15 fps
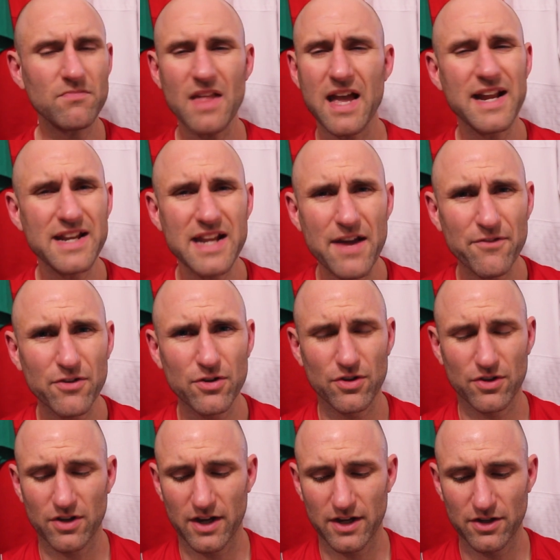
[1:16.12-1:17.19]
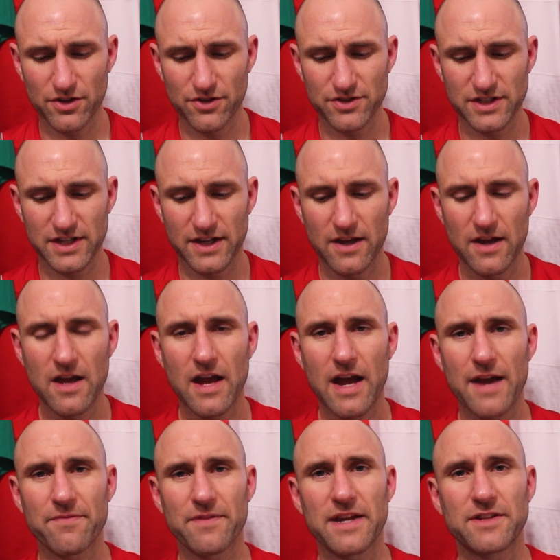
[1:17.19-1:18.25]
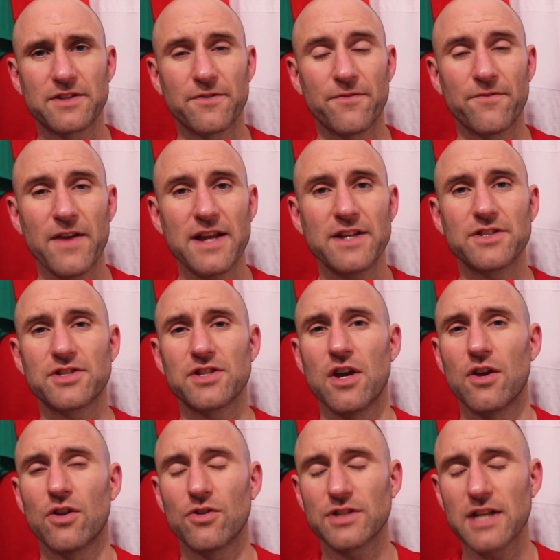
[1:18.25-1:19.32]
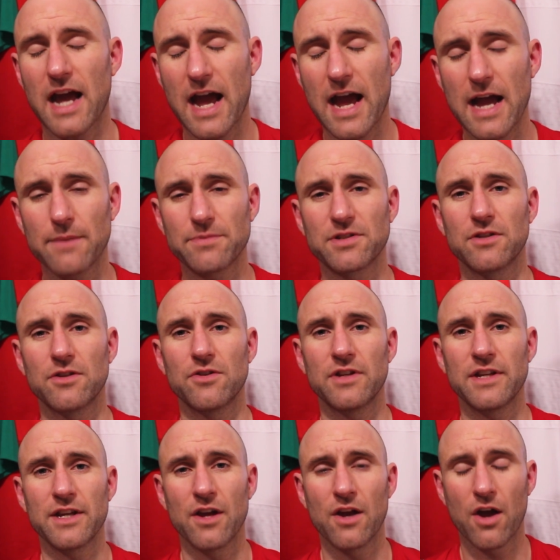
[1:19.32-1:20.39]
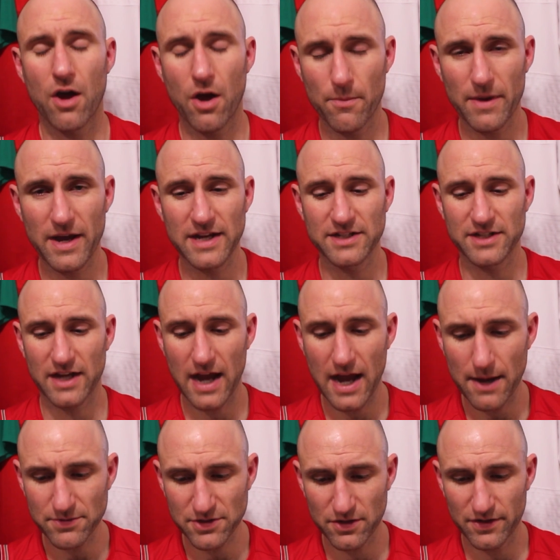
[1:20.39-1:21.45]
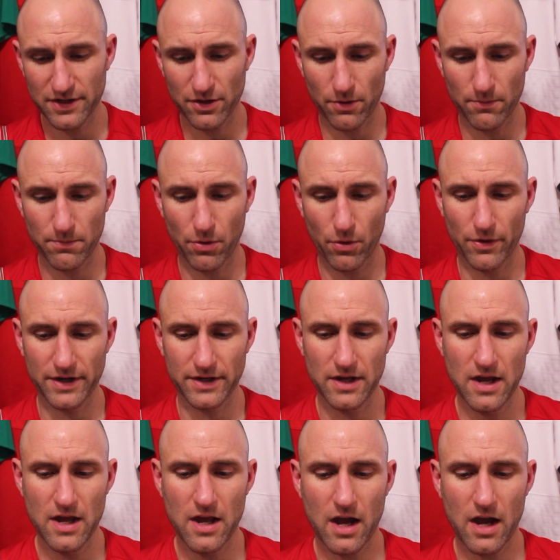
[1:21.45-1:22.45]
They never looked like losing, and their defence looked absolutely amazing, absolutely on point.